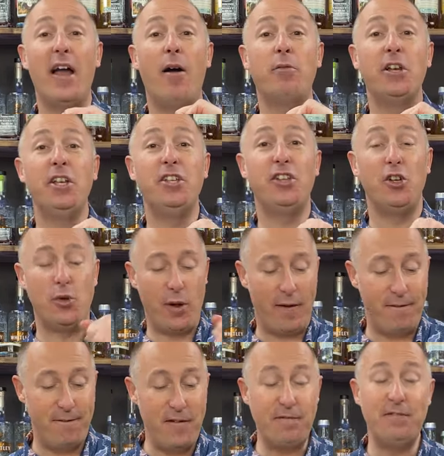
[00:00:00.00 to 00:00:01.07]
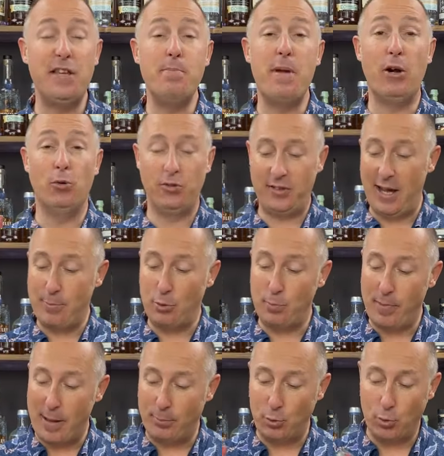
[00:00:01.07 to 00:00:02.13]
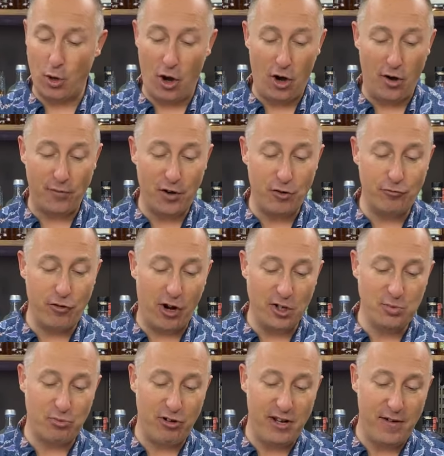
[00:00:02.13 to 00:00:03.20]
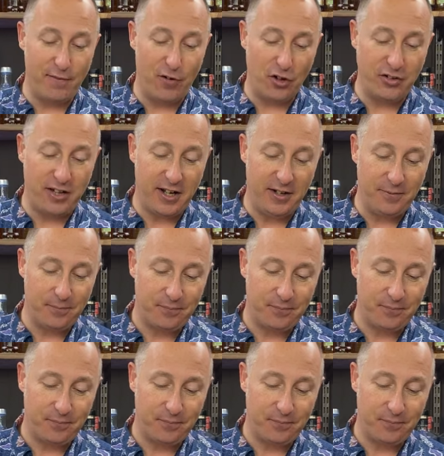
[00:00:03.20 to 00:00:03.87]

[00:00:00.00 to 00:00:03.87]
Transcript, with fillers: I'm going to do a 50 ml double bubble of raspberry vodka.